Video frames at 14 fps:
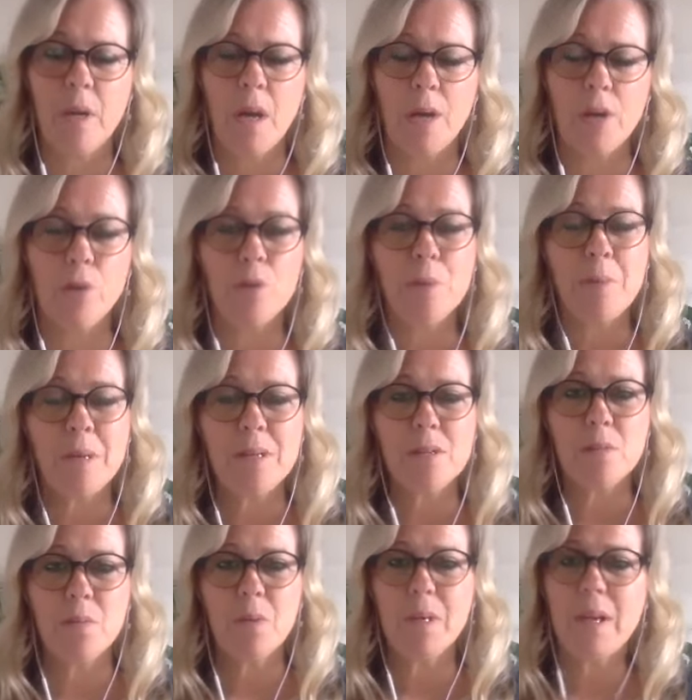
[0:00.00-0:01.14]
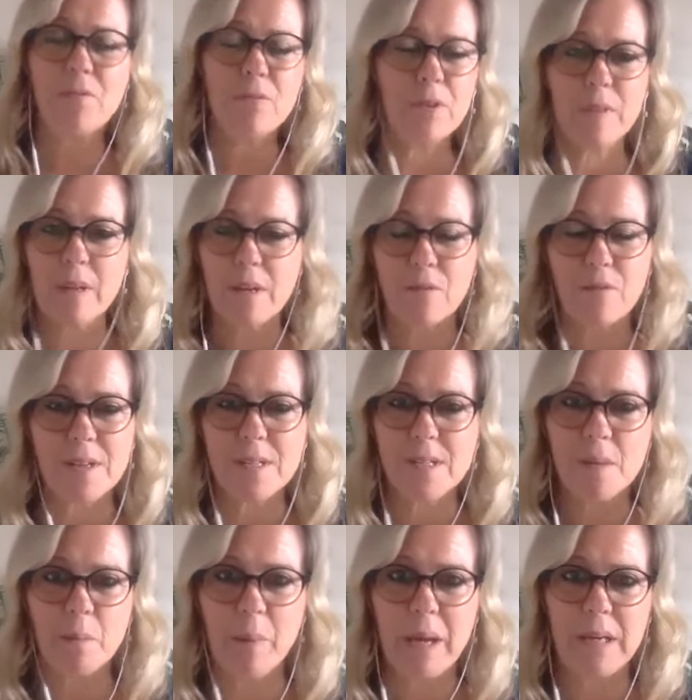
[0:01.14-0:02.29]
And on the medicine wheel, everything rests
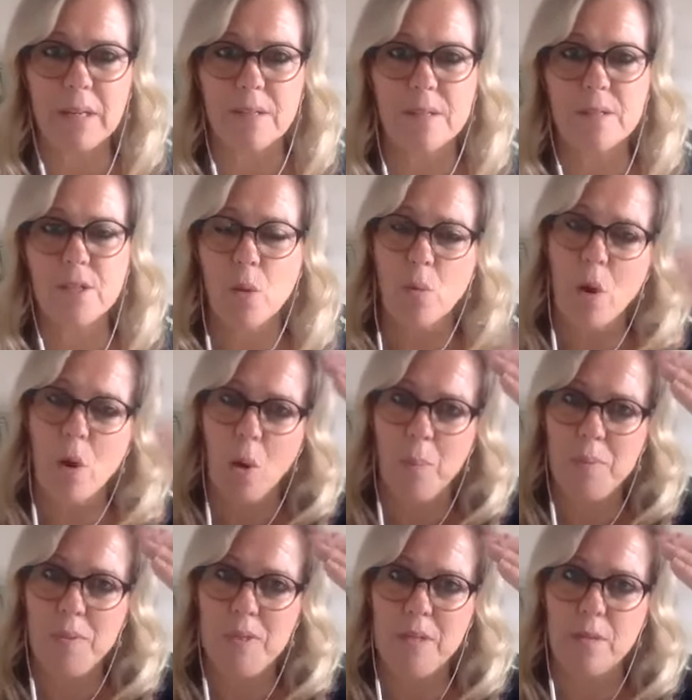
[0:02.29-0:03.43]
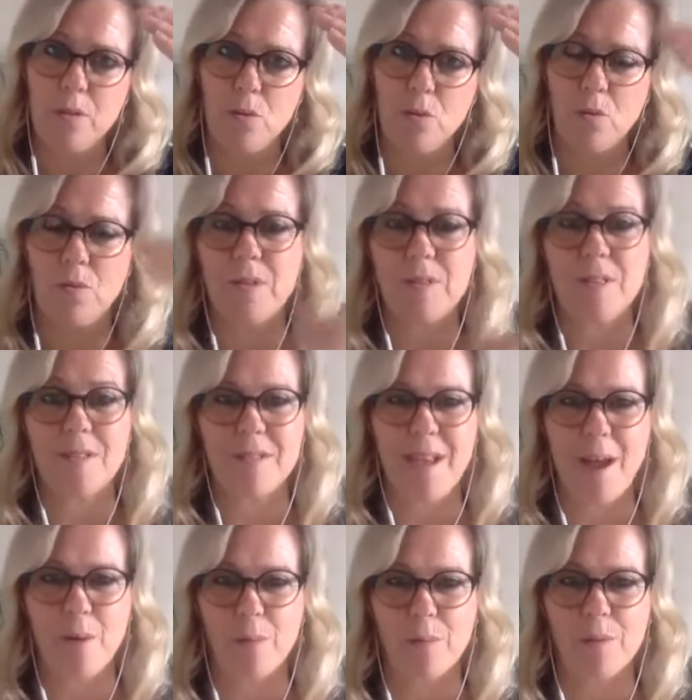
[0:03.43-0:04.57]
in balance. So opposite the north is the
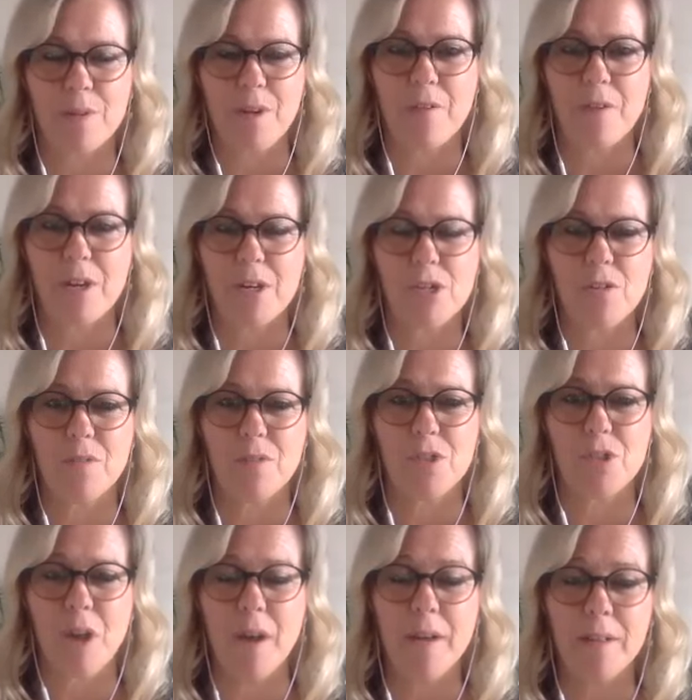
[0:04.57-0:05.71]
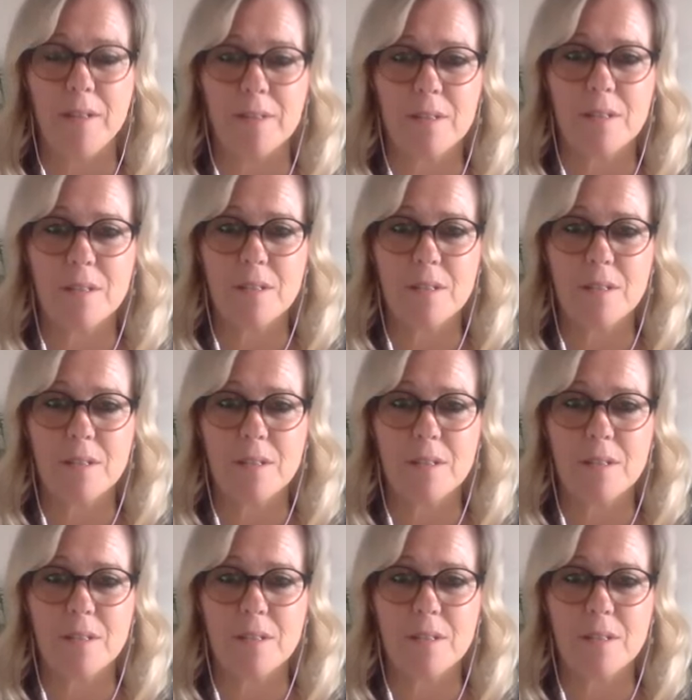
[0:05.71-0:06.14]
south, the direction of the child.